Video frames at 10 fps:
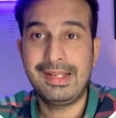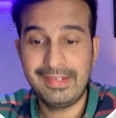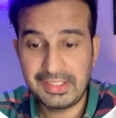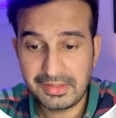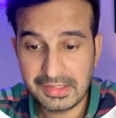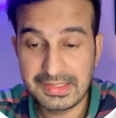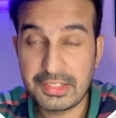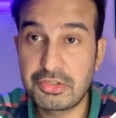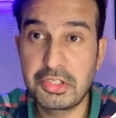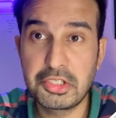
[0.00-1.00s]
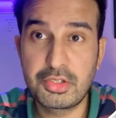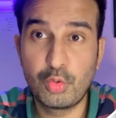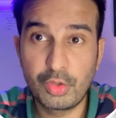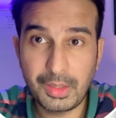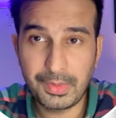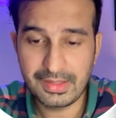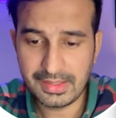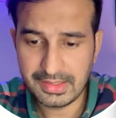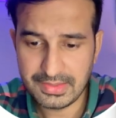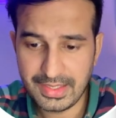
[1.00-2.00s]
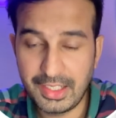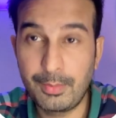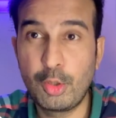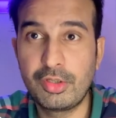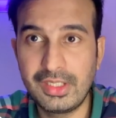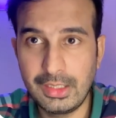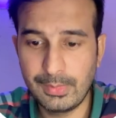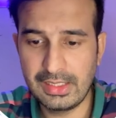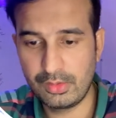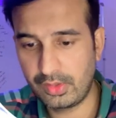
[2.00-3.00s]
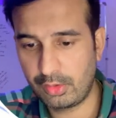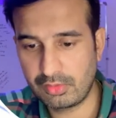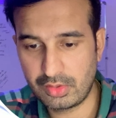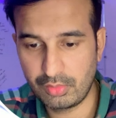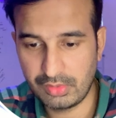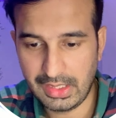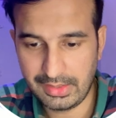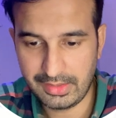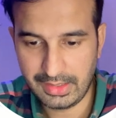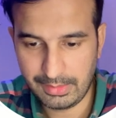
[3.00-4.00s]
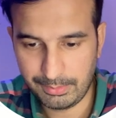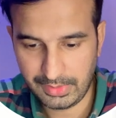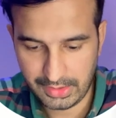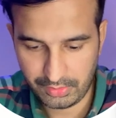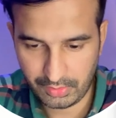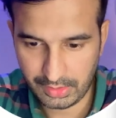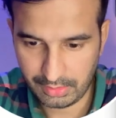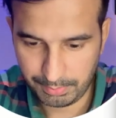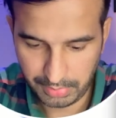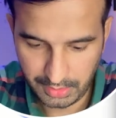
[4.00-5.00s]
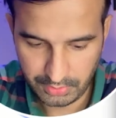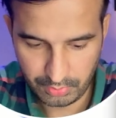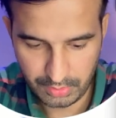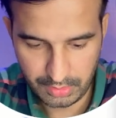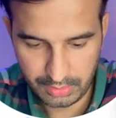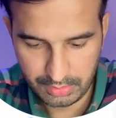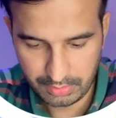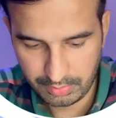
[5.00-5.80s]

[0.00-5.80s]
I've entered the six-digit OTP that they sent me on email. You can also do that. Then I'm entering the password.